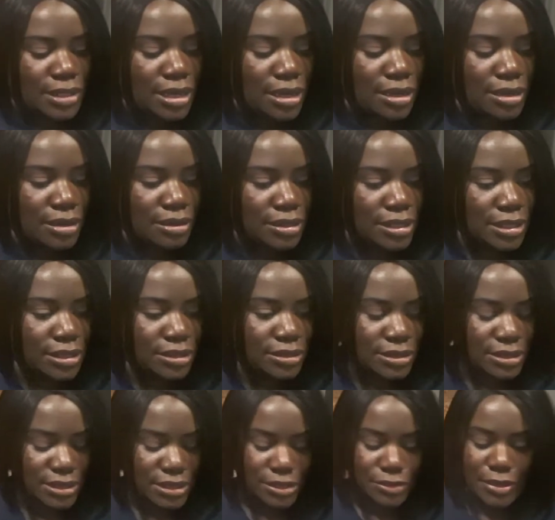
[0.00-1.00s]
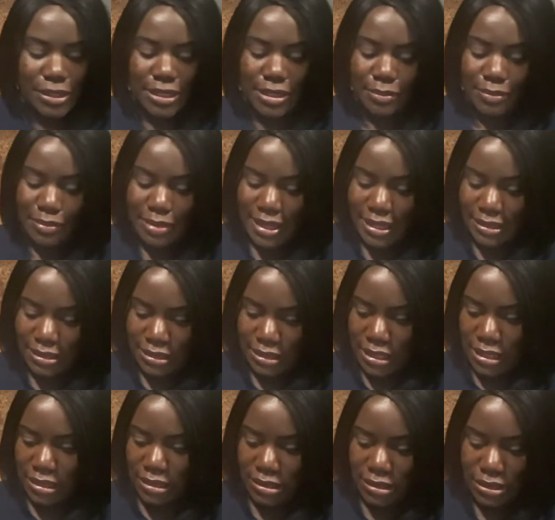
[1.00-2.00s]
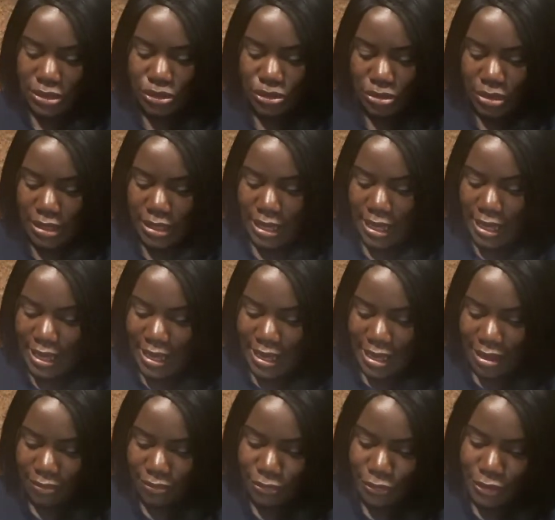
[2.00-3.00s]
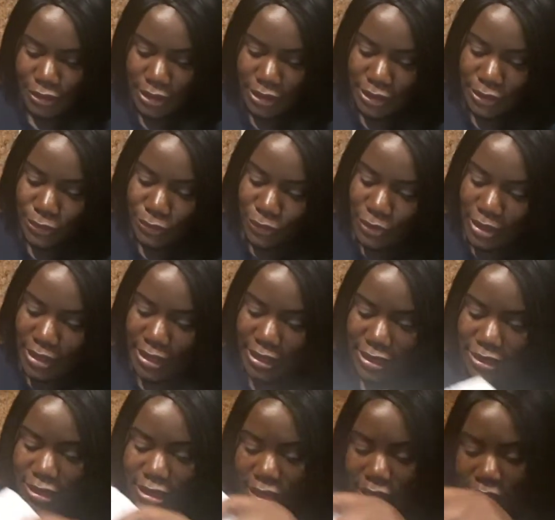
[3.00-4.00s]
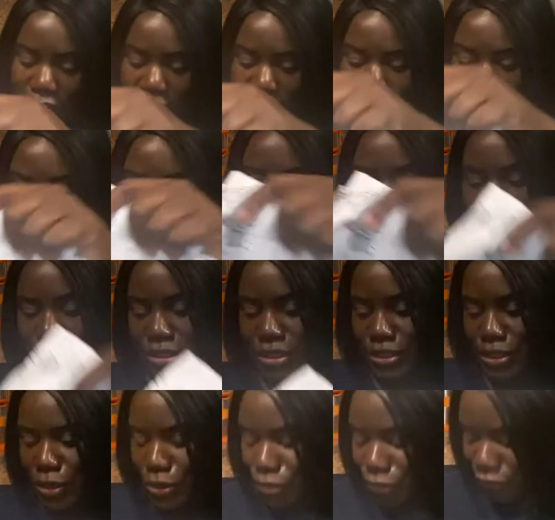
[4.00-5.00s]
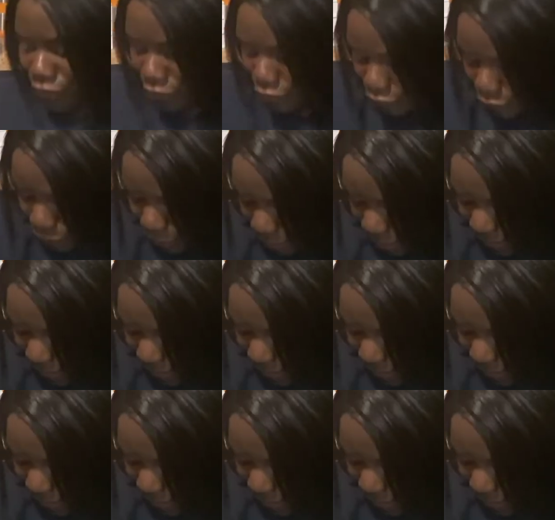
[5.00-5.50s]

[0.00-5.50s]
Oh, this is one of the best things that you can have for your little one. This is so cute.